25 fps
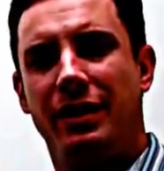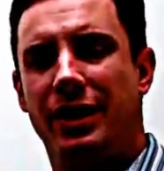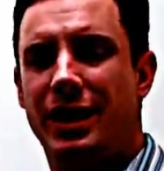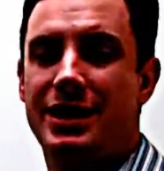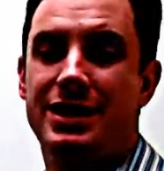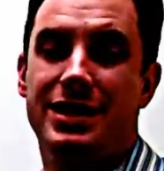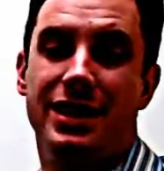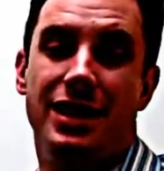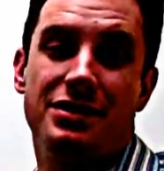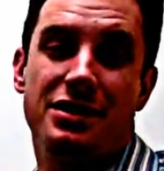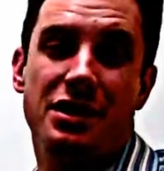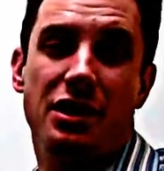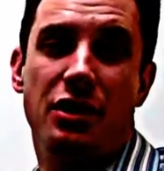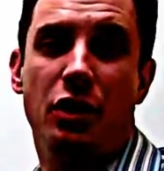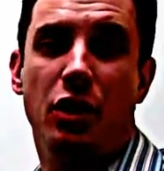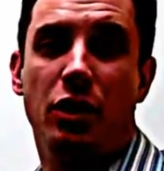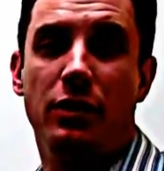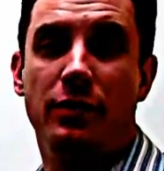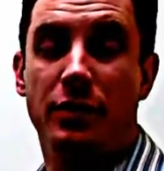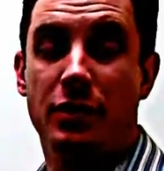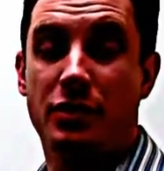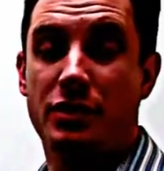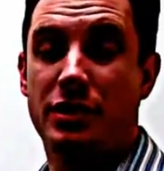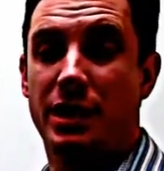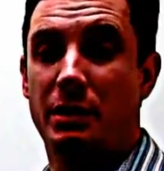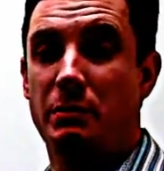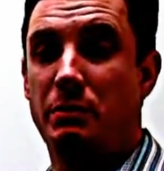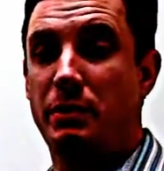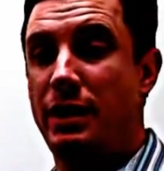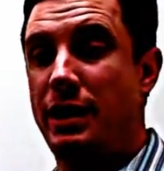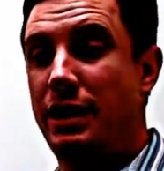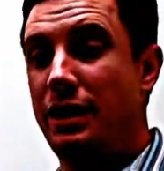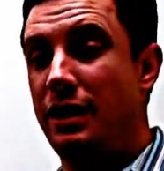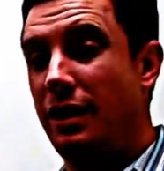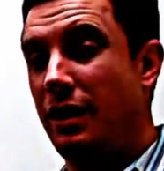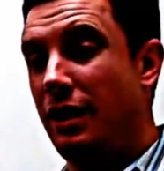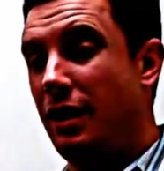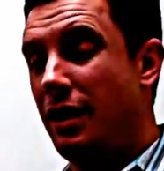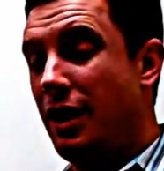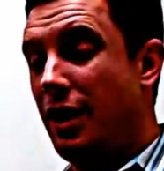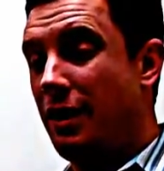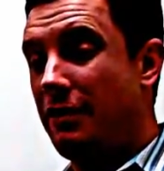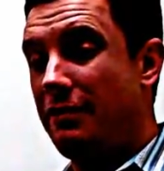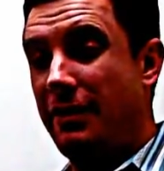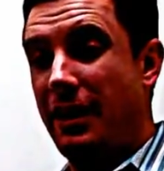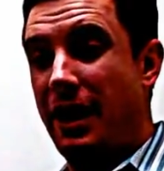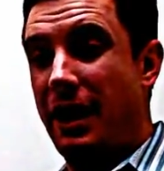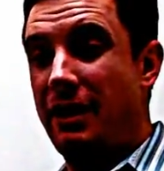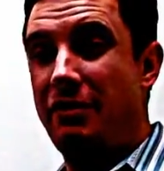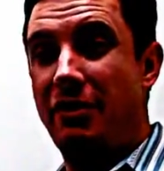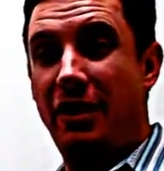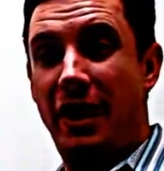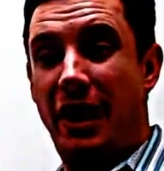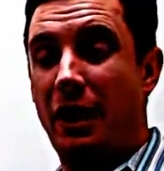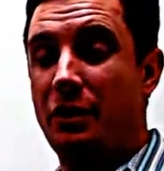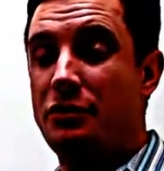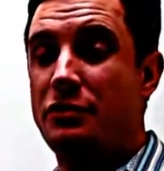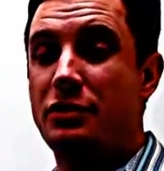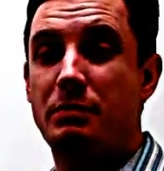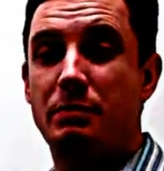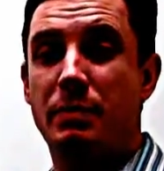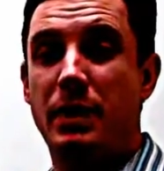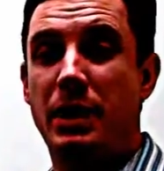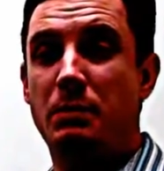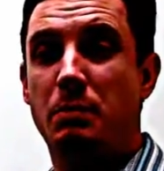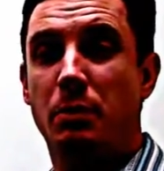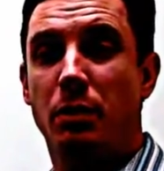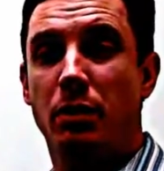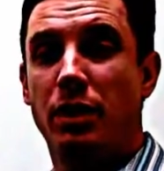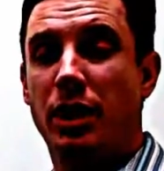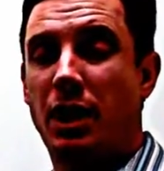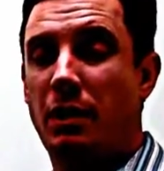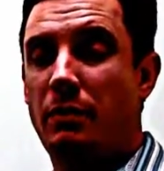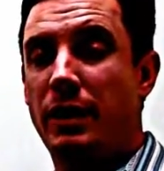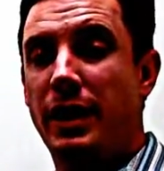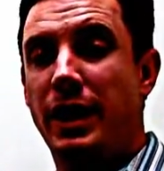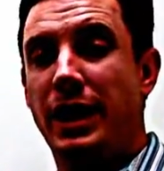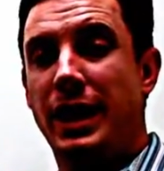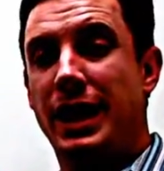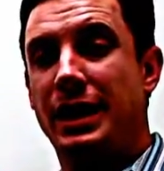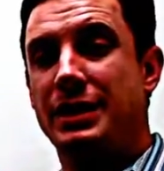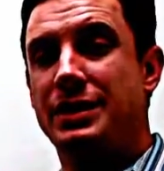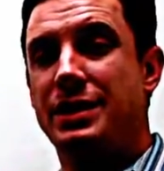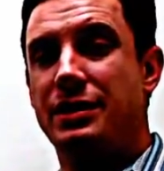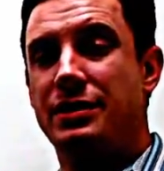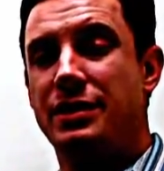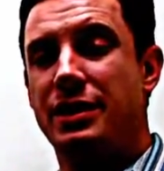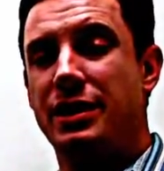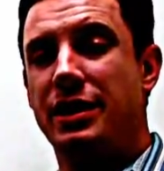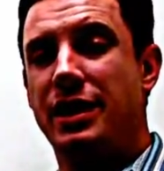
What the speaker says: It doesn't know if there's going to be 5,000 people coming and accessing